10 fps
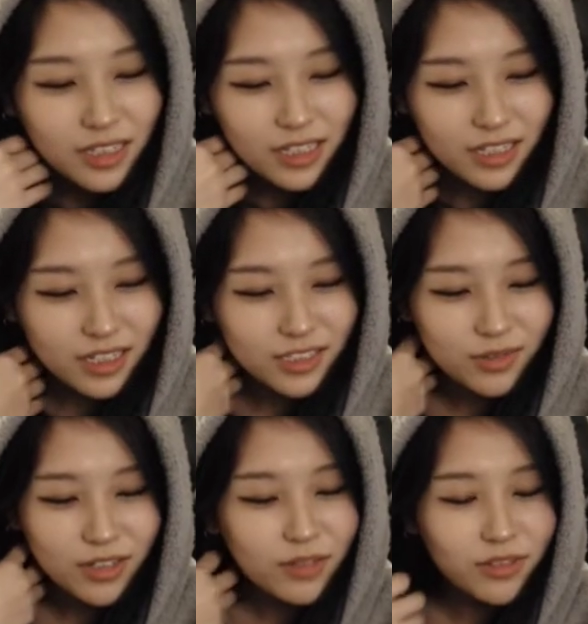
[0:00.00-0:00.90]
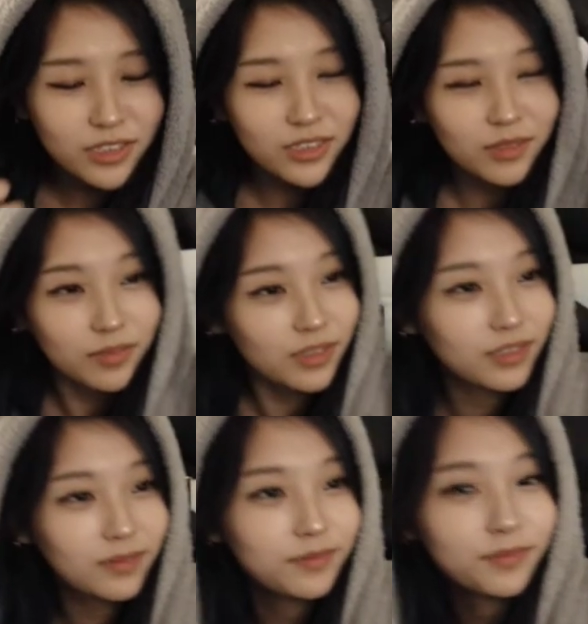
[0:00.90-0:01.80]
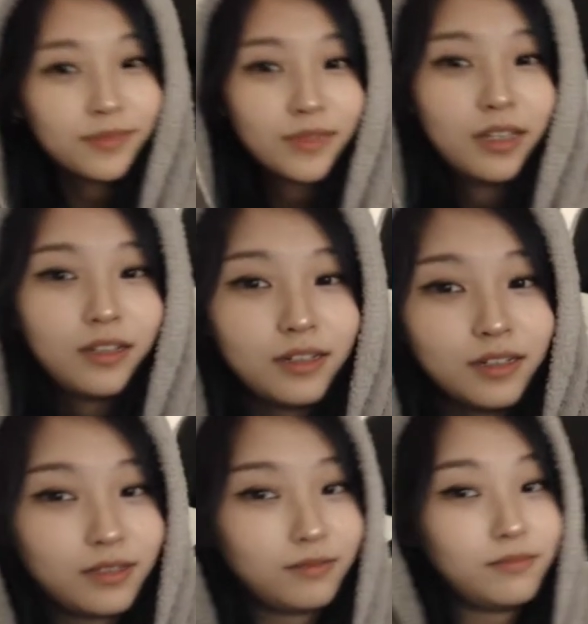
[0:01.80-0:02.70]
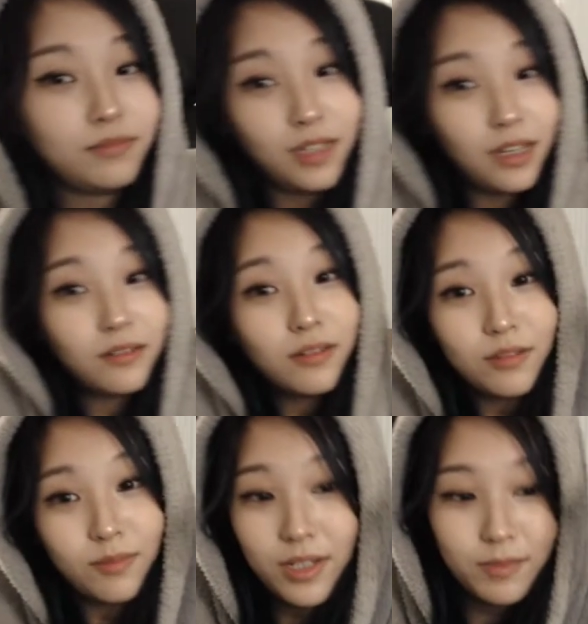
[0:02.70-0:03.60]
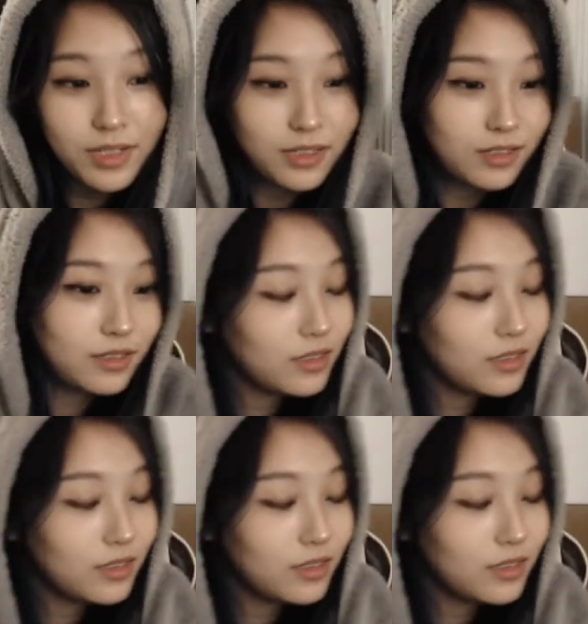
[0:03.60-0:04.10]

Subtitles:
And I swear it wasn't, but I don't know, maybe.